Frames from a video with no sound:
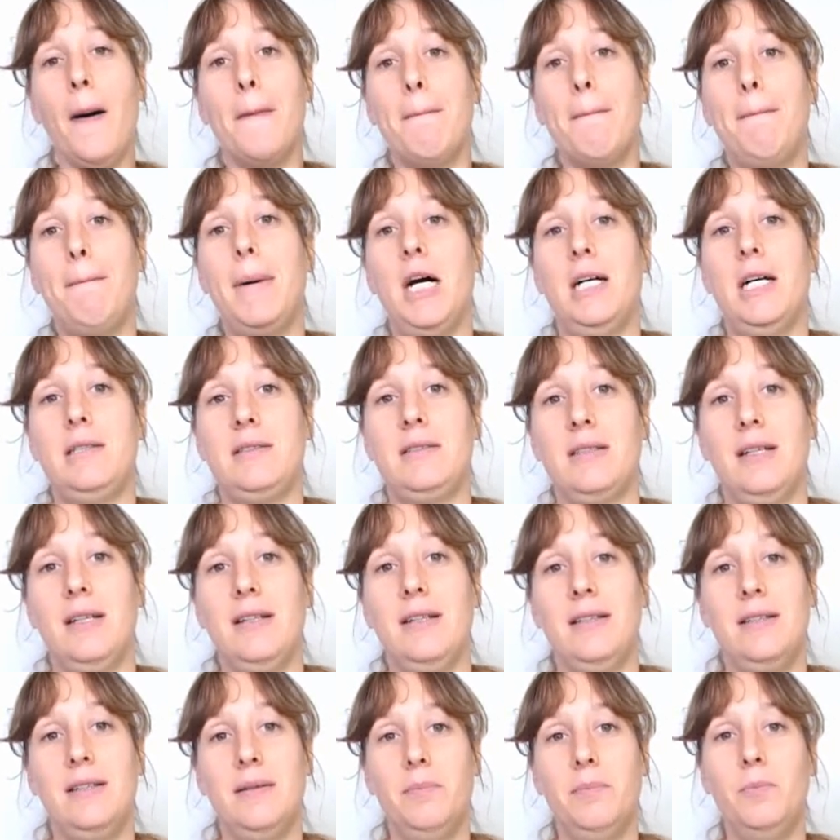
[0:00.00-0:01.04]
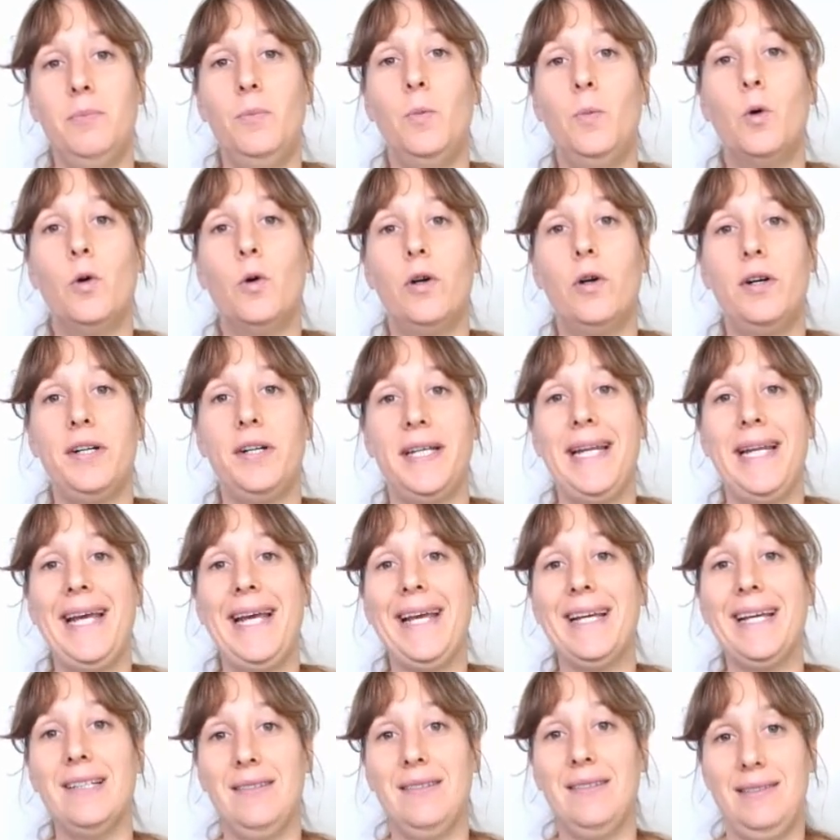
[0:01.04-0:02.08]
but the more
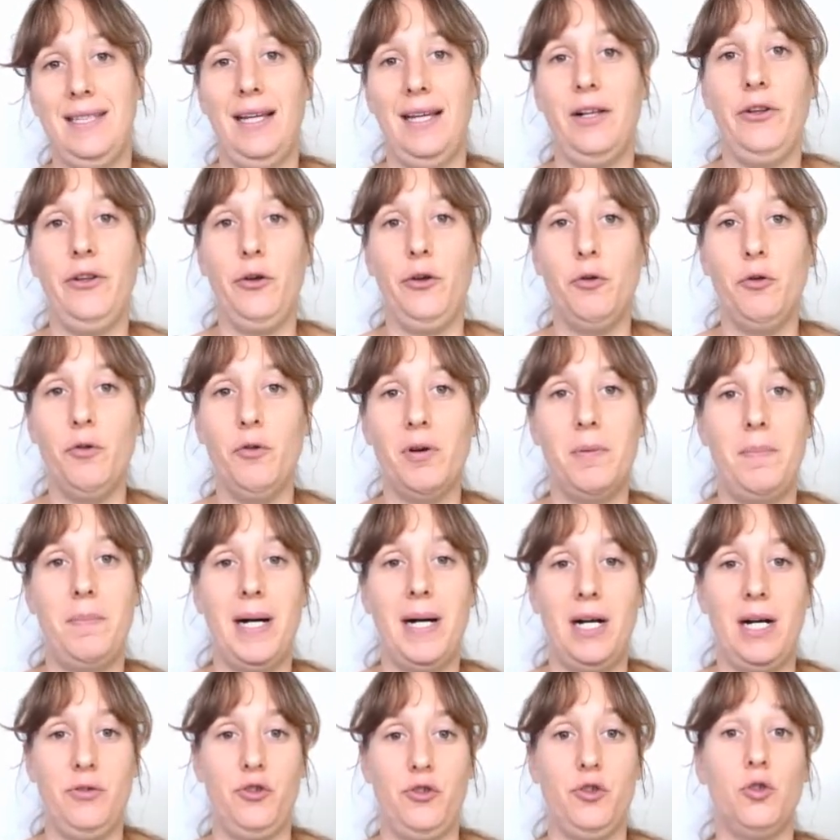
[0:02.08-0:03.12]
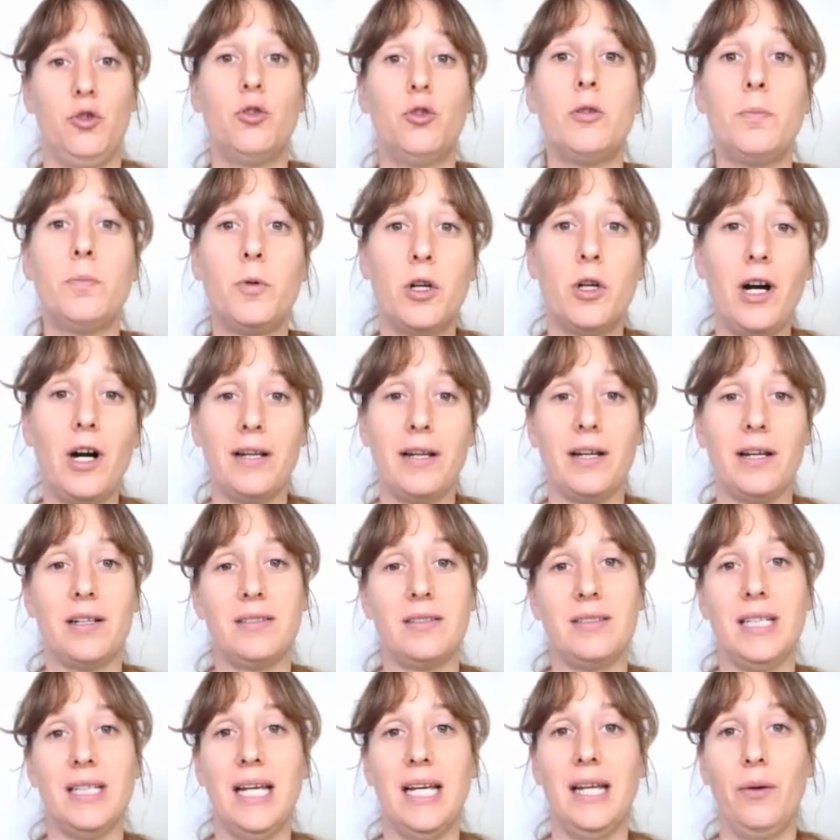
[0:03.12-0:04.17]
they can tell you about your
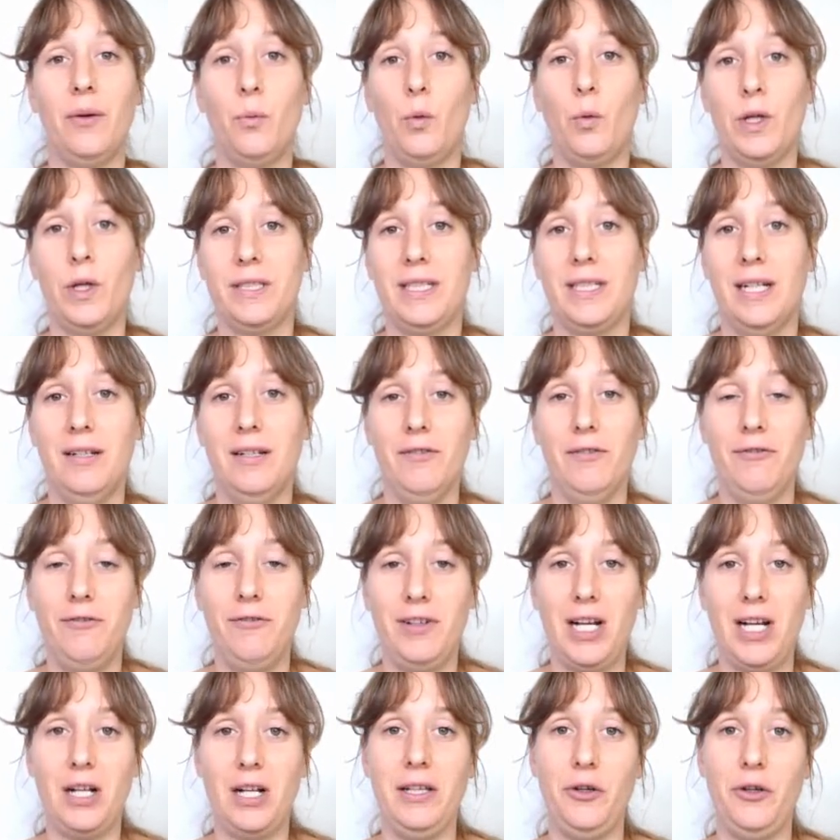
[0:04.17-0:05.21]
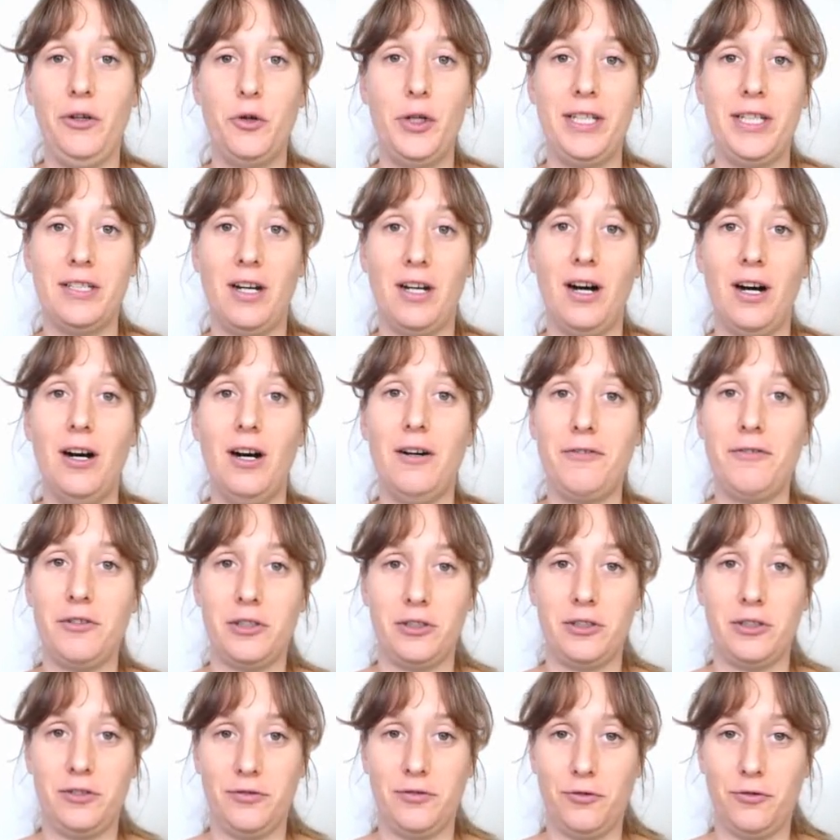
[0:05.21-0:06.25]
product and what kind of value it
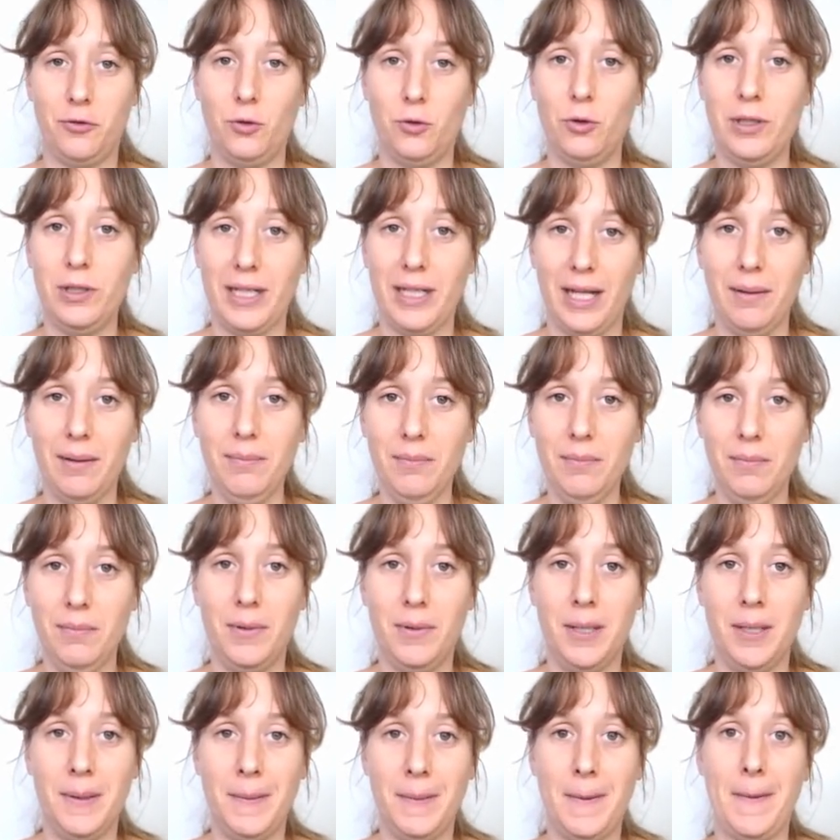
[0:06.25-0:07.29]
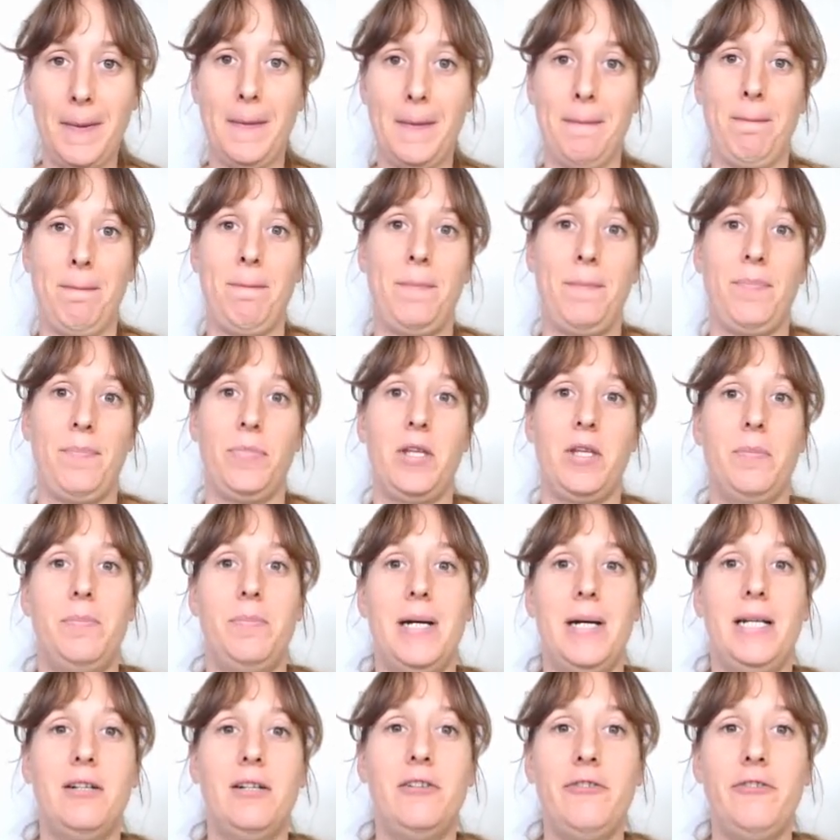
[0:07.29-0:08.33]
offers for them, the
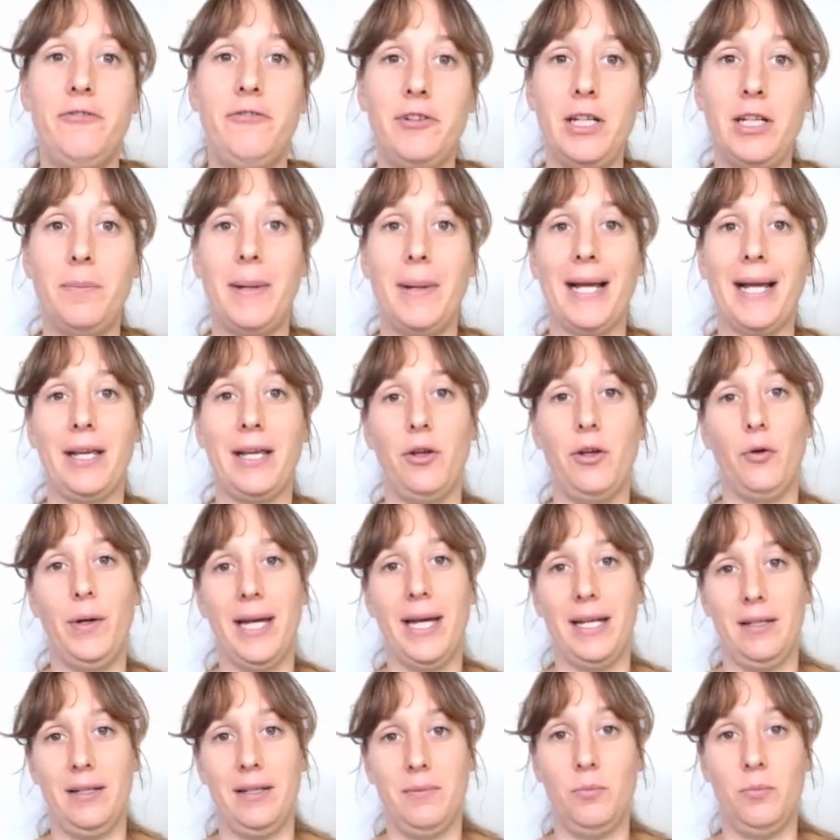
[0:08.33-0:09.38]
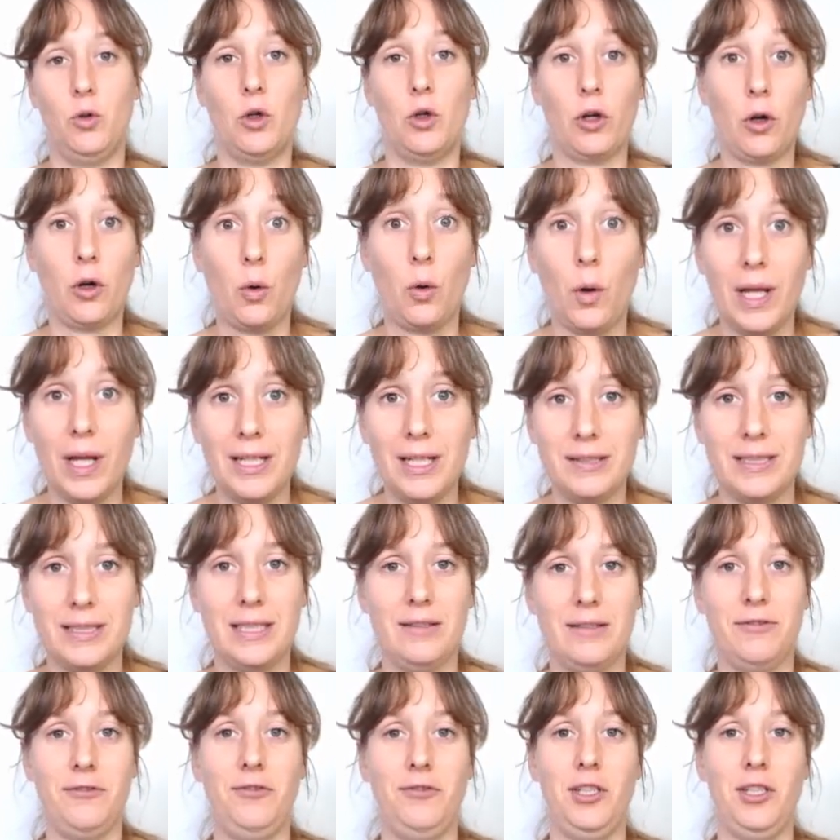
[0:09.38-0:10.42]
better feedback you get, the more
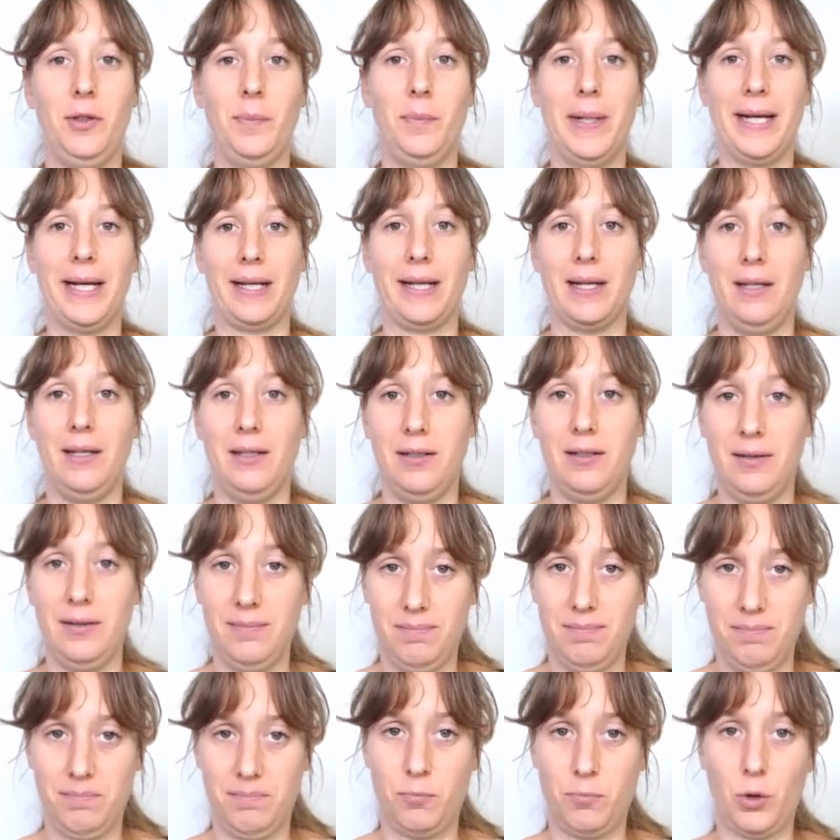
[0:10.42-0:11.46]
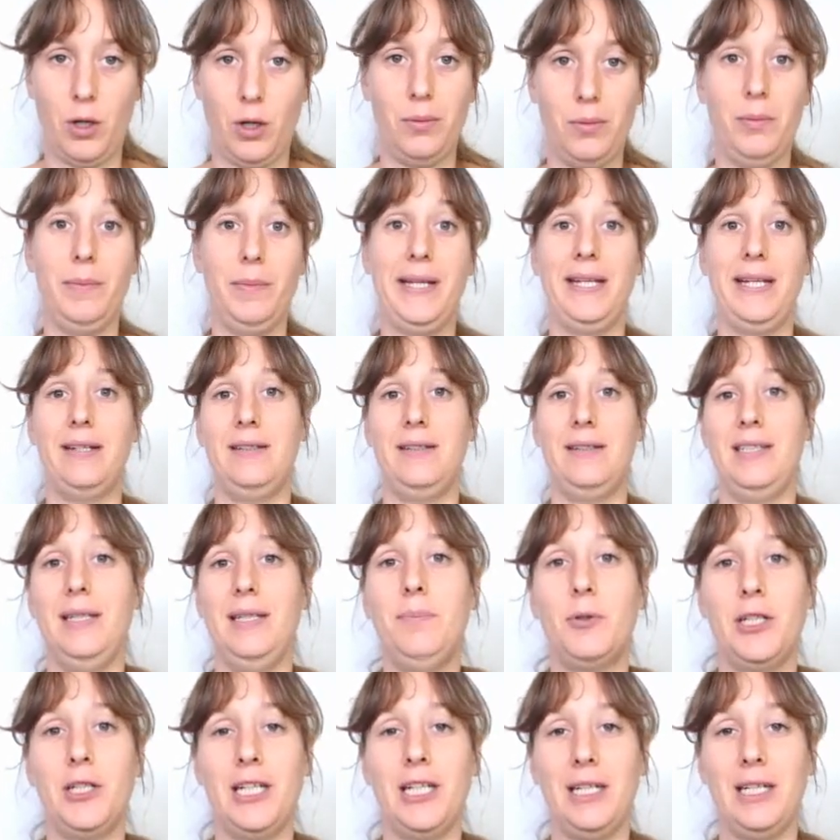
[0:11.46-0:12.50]
qualitative feedback, and probably the
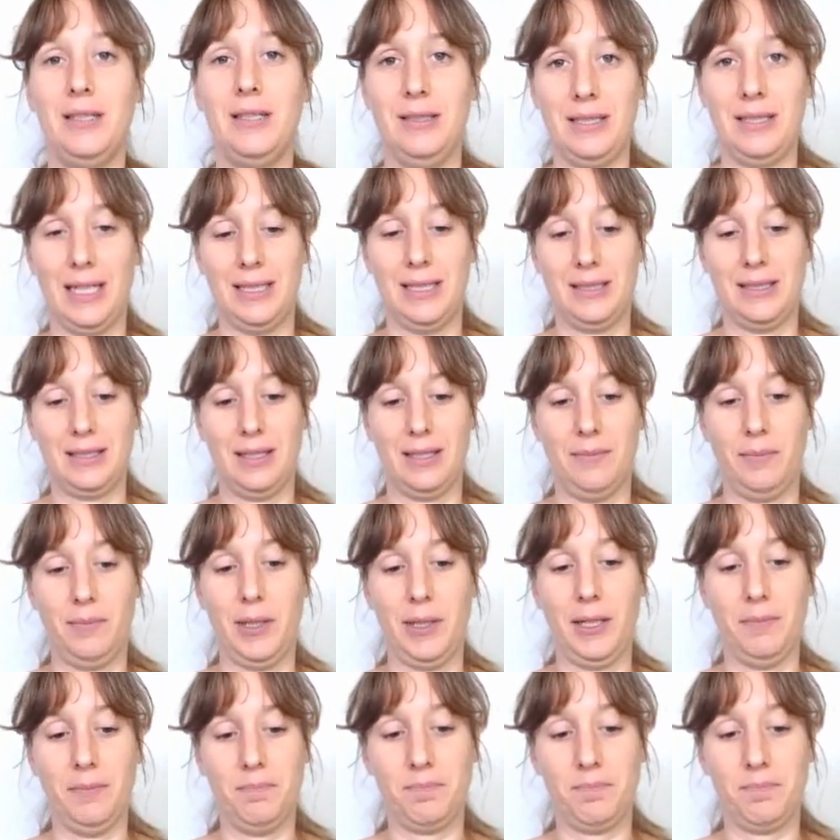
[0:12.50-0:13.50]
deeper the insights can be.